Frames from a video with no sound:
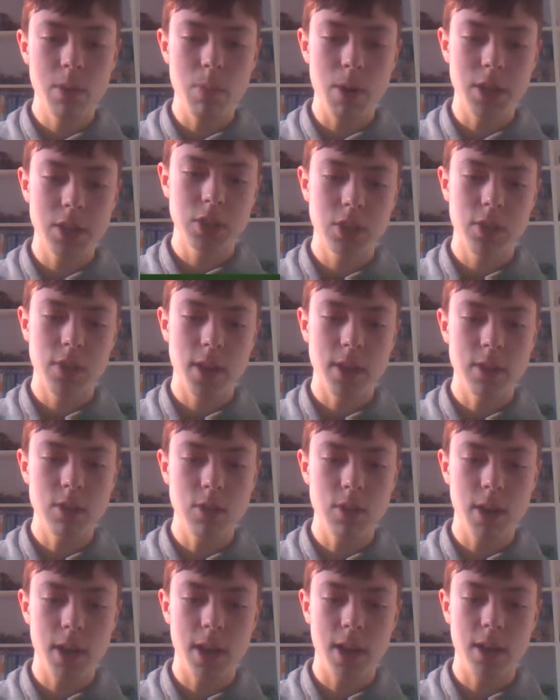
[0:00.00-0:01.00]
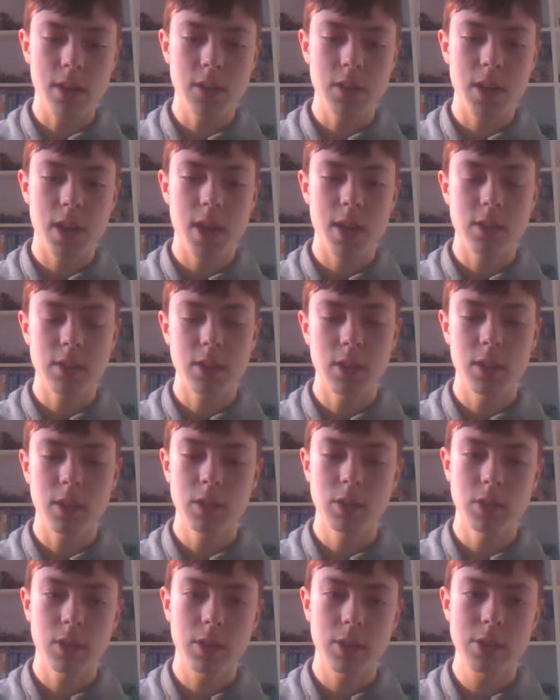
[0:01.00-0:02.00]
west of that, you had
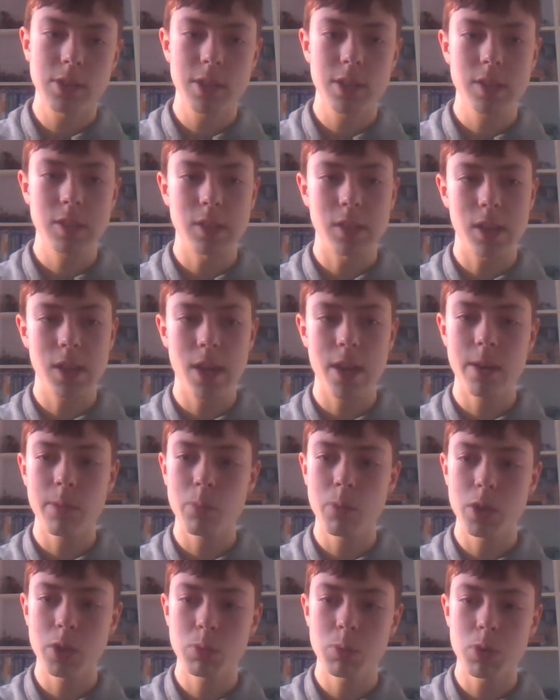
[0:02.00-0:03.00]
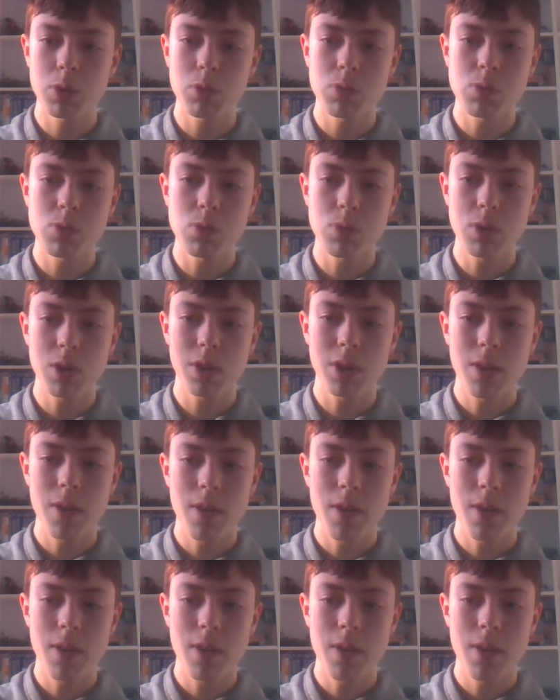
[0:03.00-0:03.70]
Essex, Sussex, and Kent, which were all